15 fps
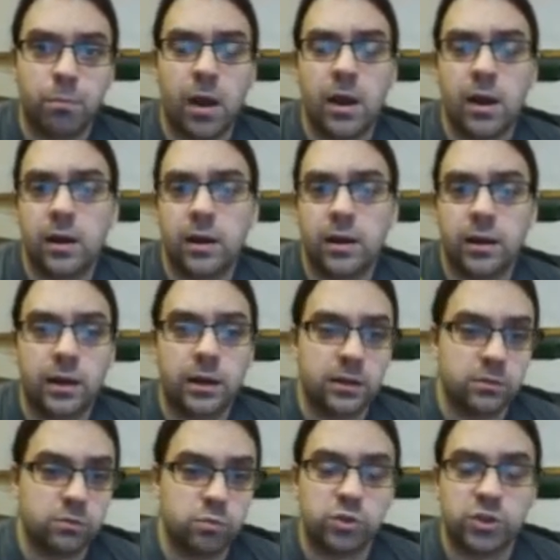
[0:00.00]
Uh,
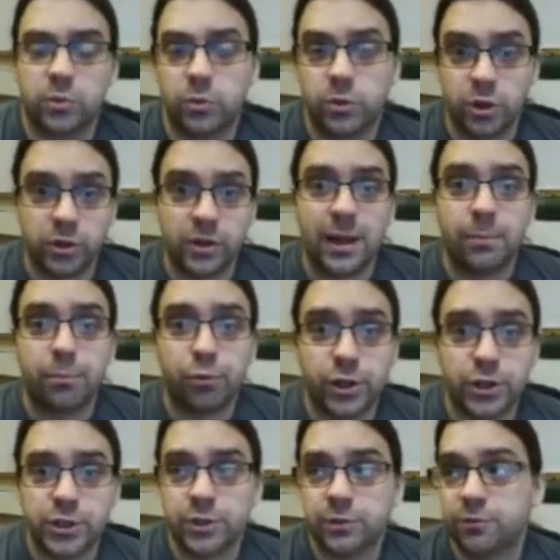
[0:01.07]
and so we're going to get
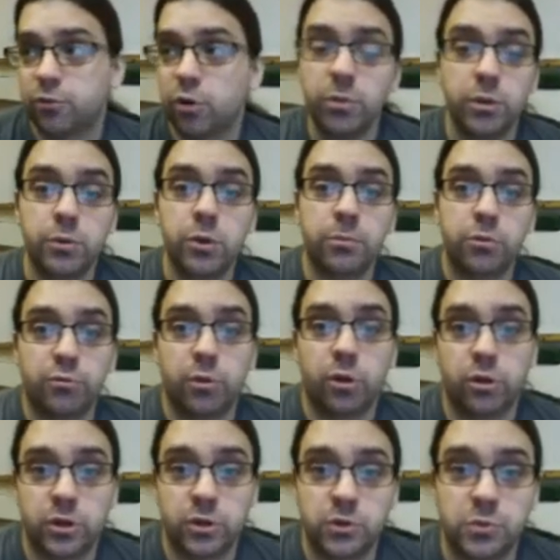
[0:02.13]
pressure from the number of
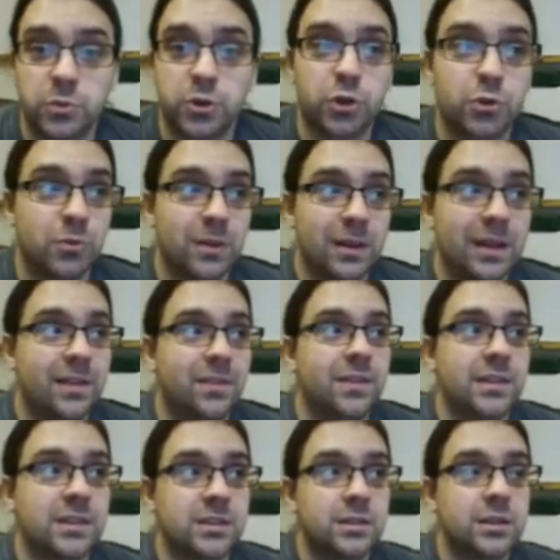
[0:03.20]
molecules. We're going to relate
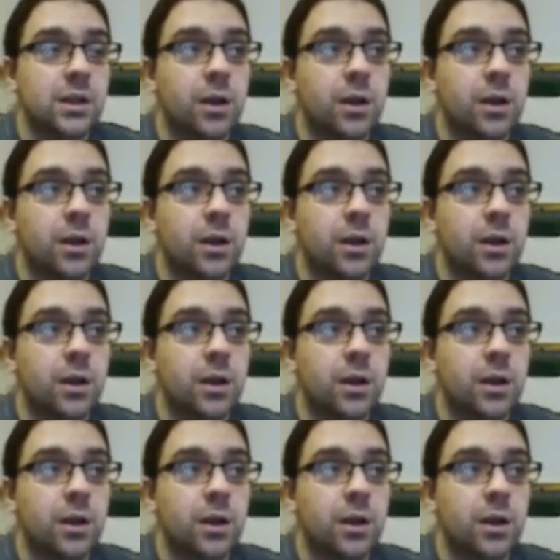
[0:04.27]
this